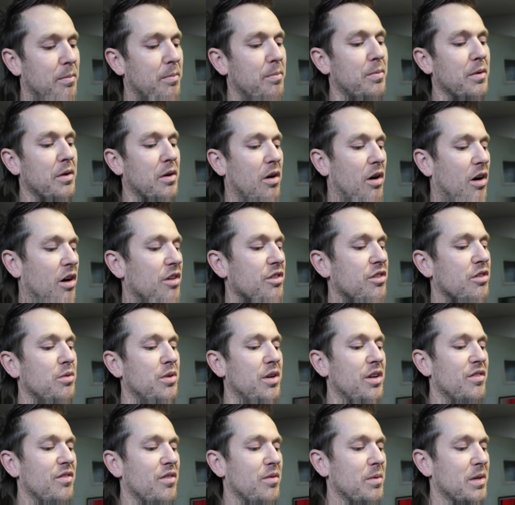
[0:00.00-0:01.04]
built all
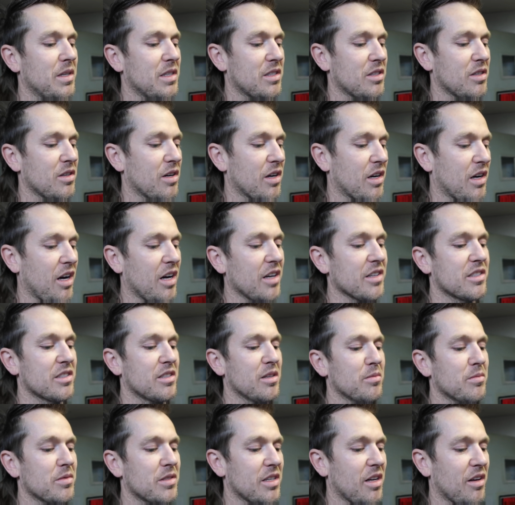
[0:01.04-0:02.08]
3 of them into a
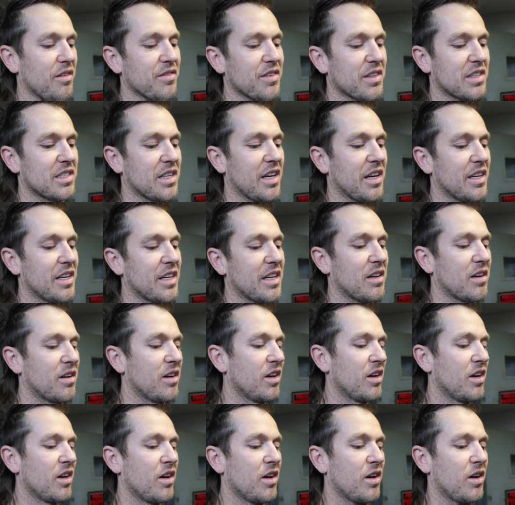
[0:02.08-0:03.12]
custom self-exciting
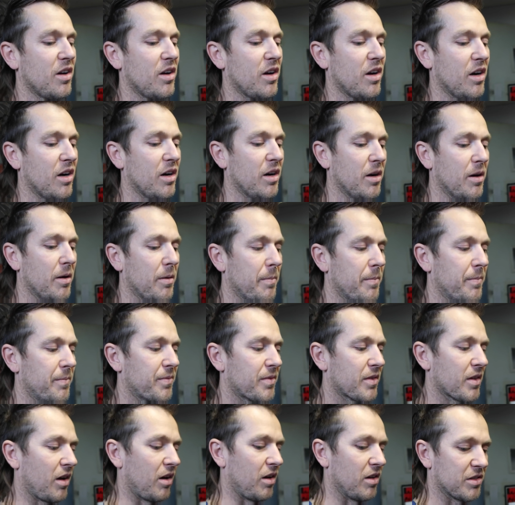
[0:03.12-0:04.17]

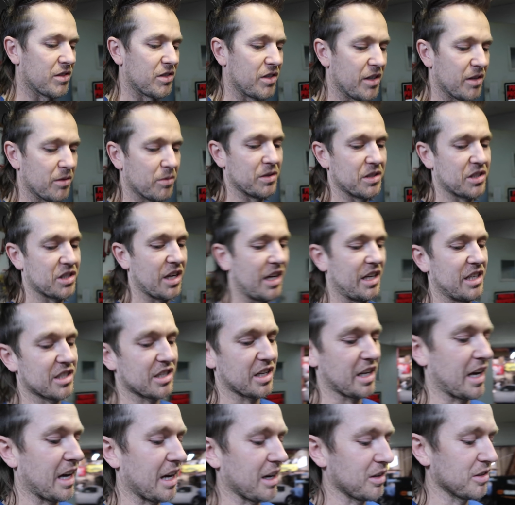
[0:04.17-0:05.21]
alternator. We changed
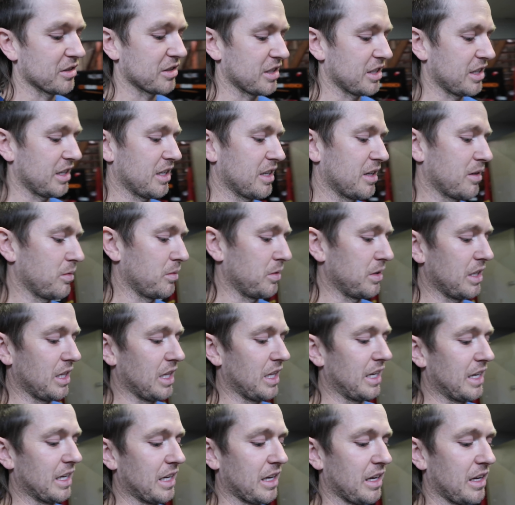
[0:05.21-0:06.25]
the housing, we
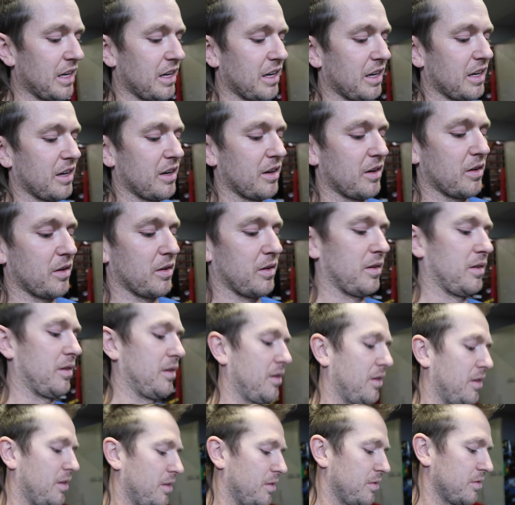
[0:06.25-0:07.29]
like
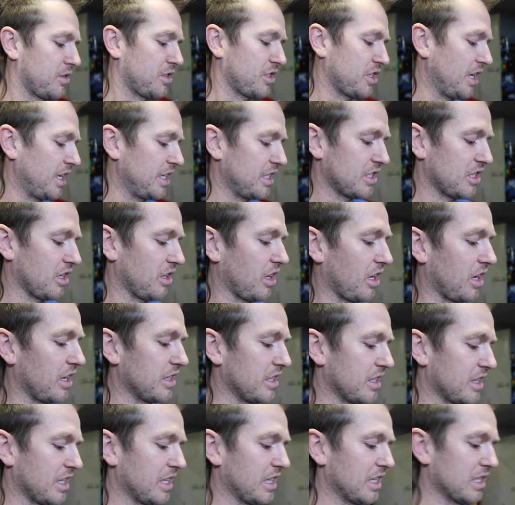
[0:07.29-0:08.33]
changed a lot
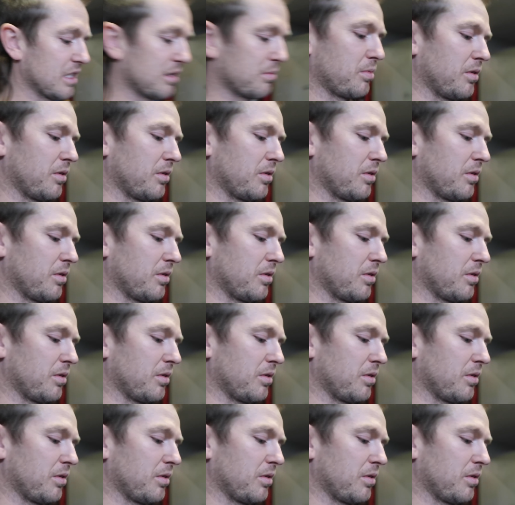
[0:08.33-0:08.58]
of things,